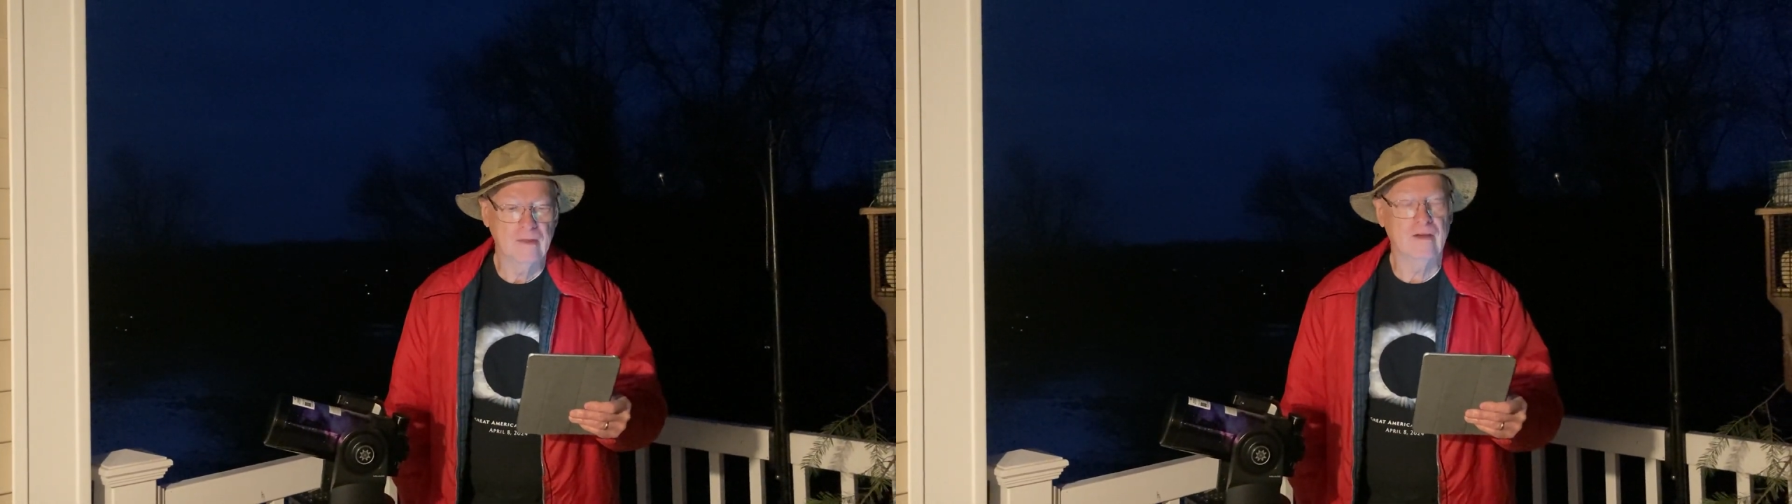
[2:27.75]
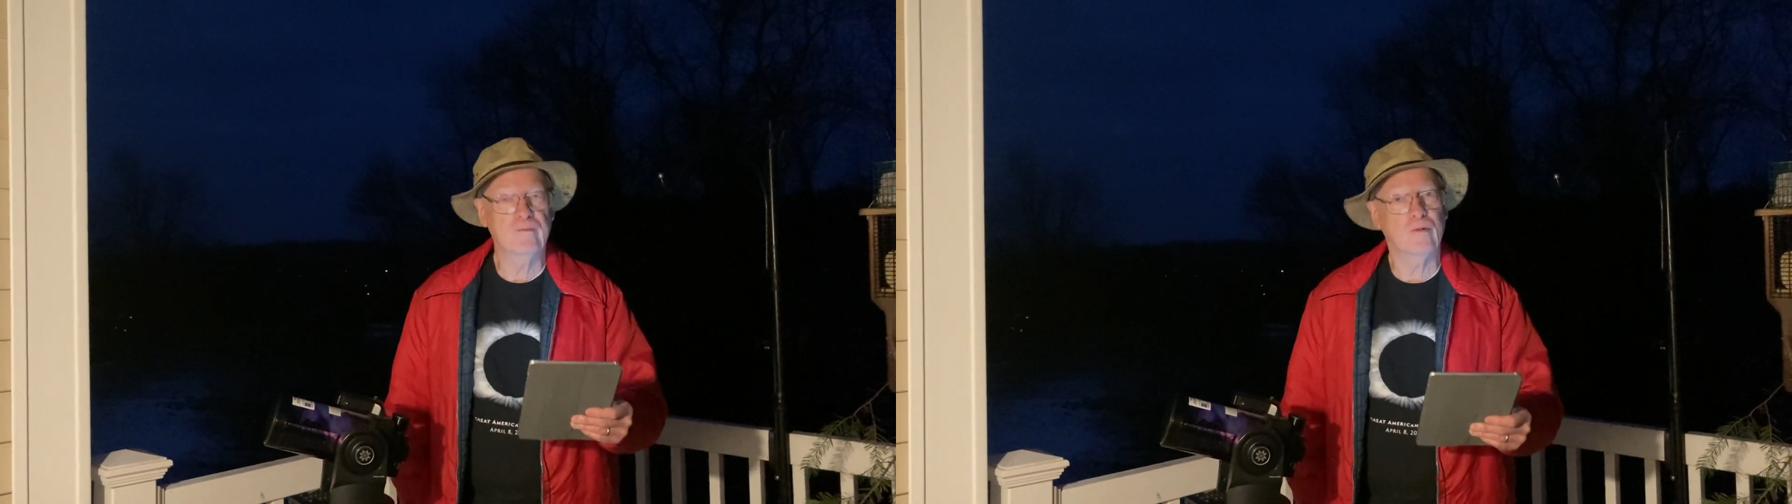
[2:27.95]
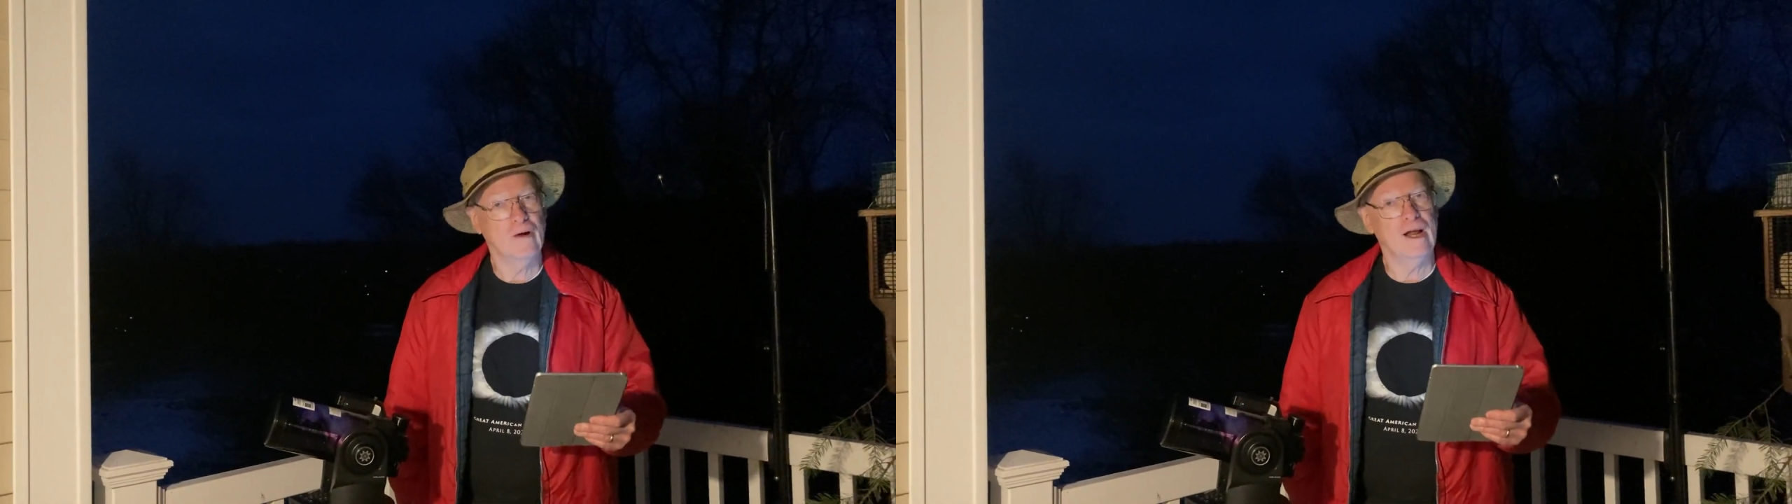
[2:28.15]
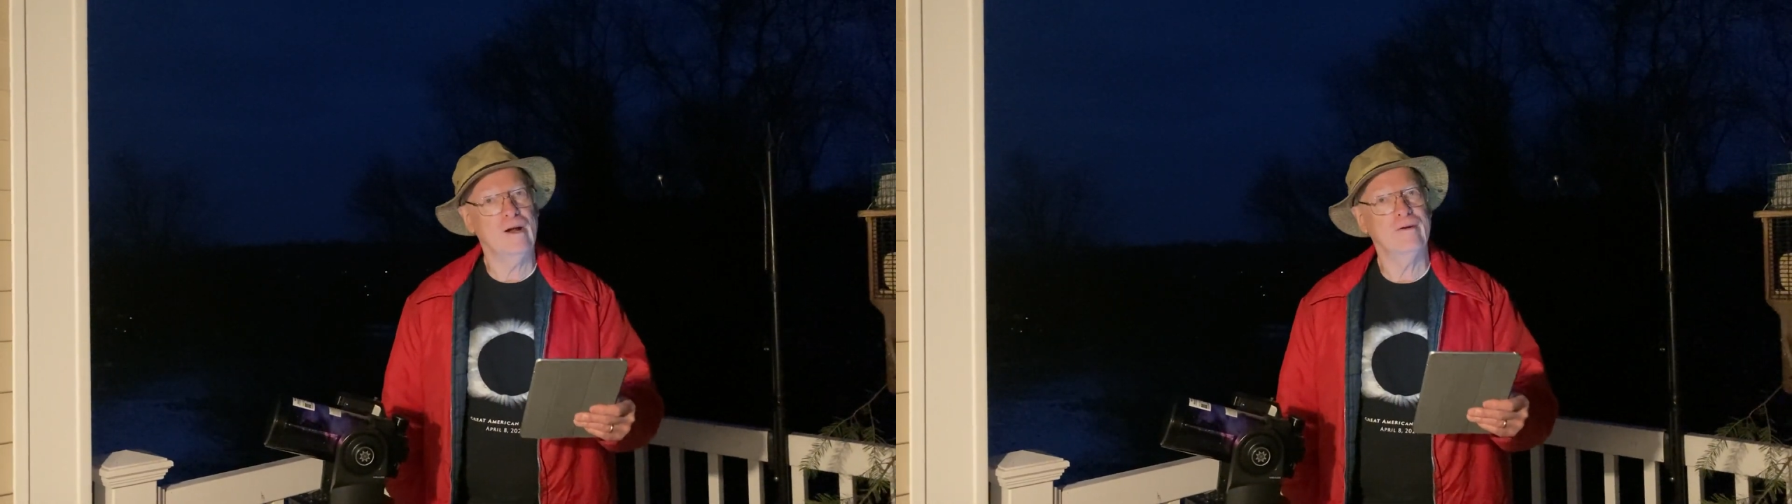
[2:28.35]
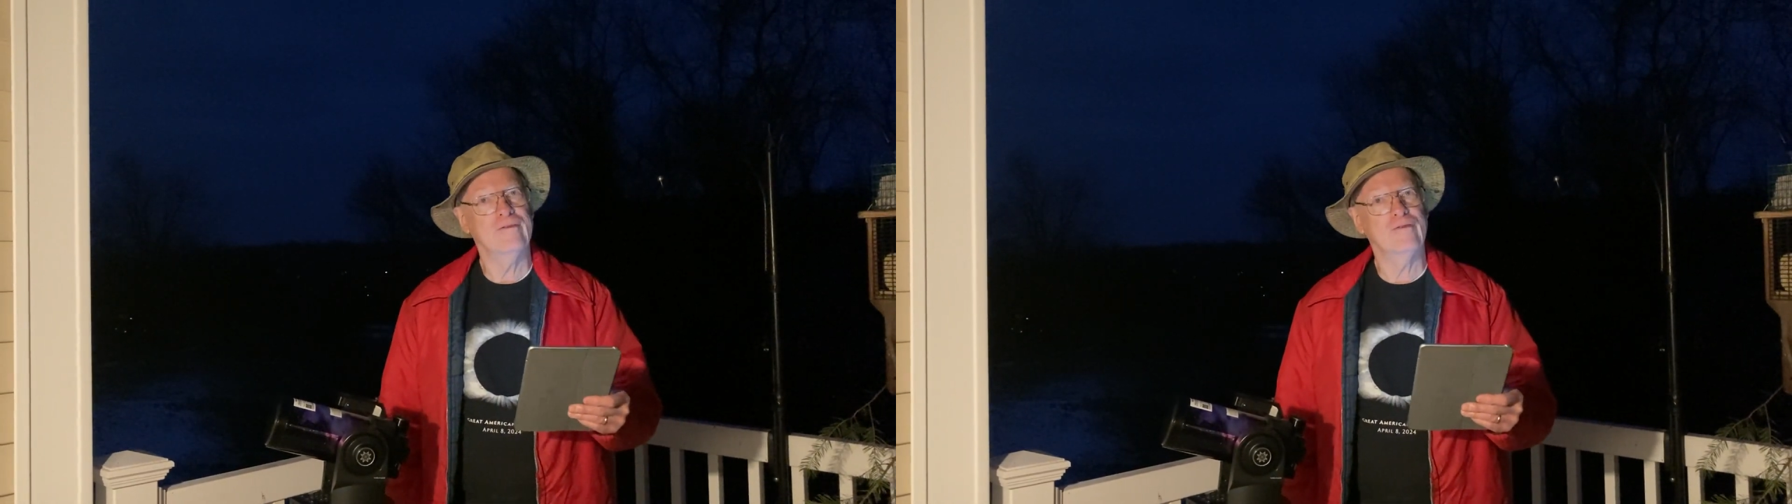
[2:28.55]
of
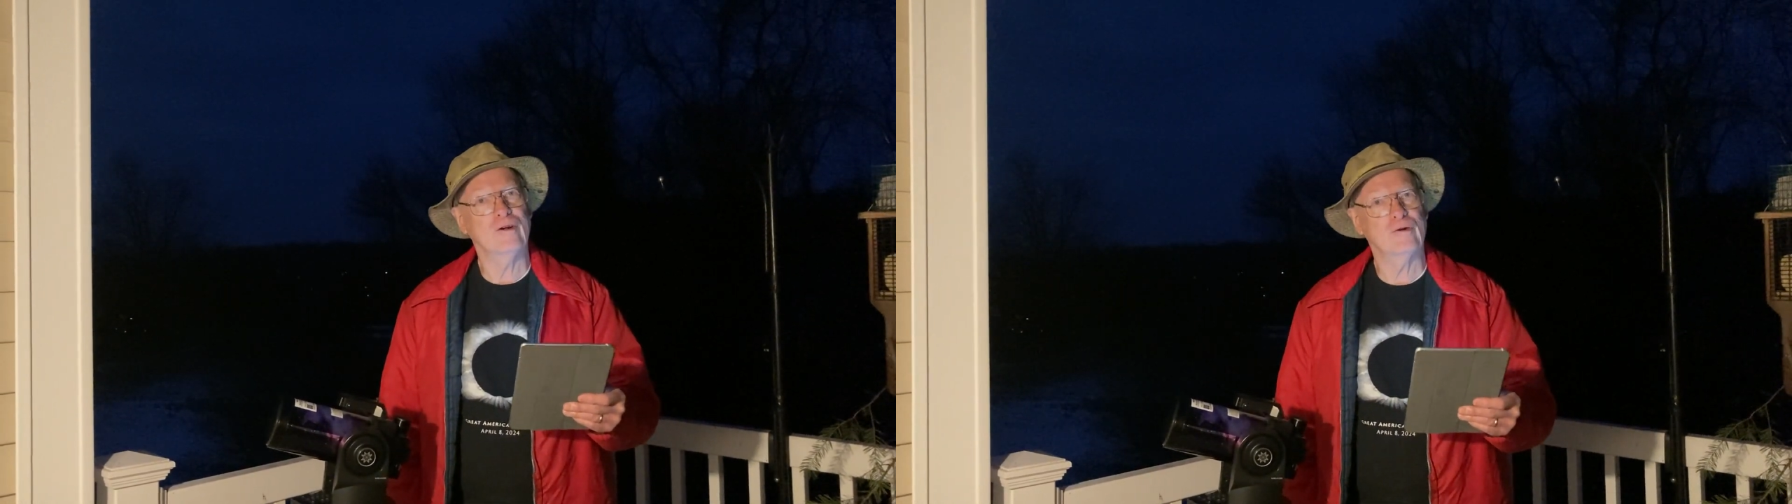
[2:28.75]
prayer for